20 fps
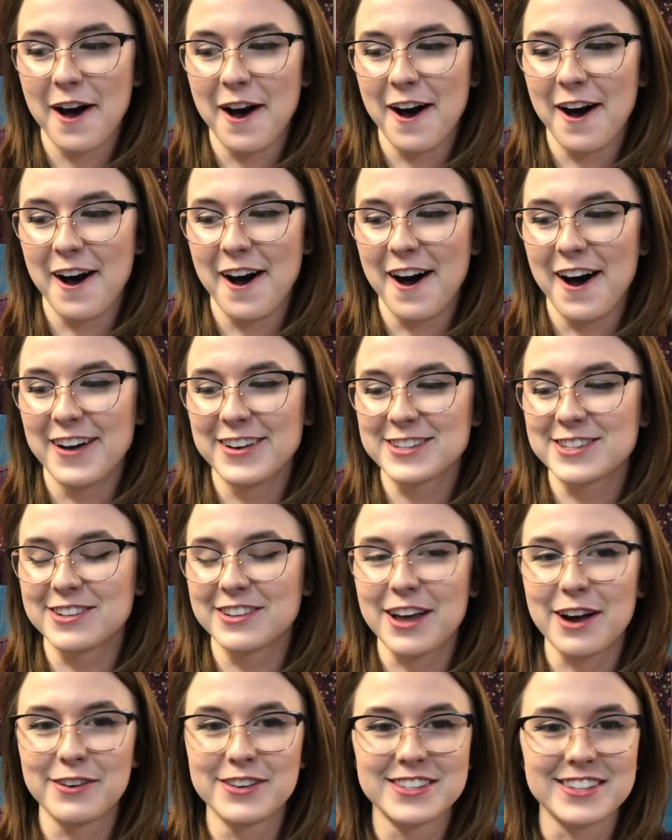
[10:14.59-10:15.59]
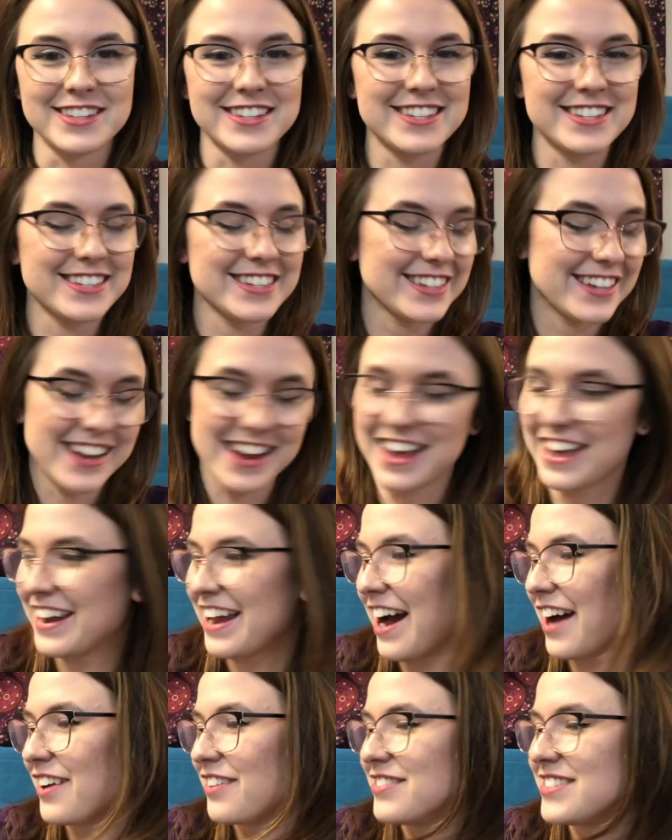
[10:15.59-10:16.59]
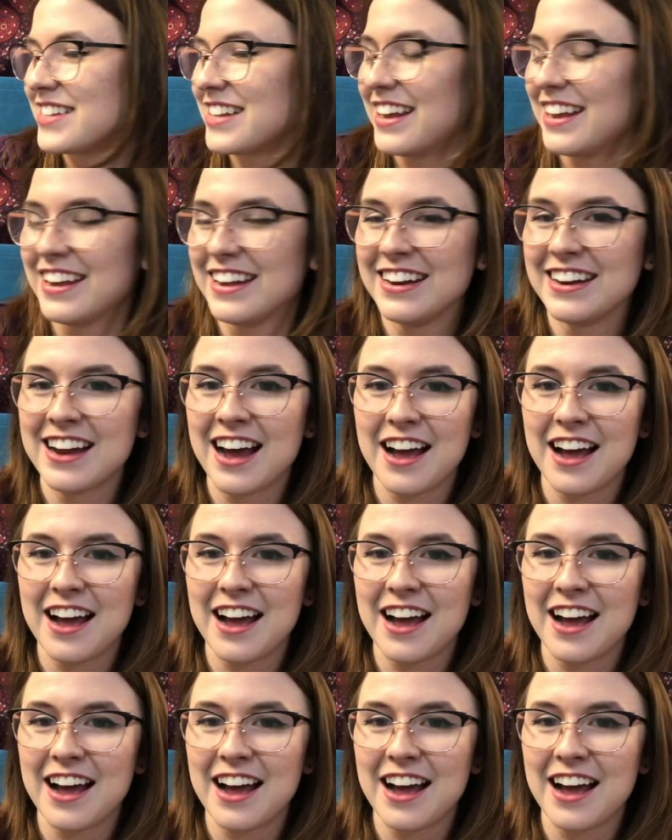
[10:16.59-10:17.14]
So that was a 10 out of 10,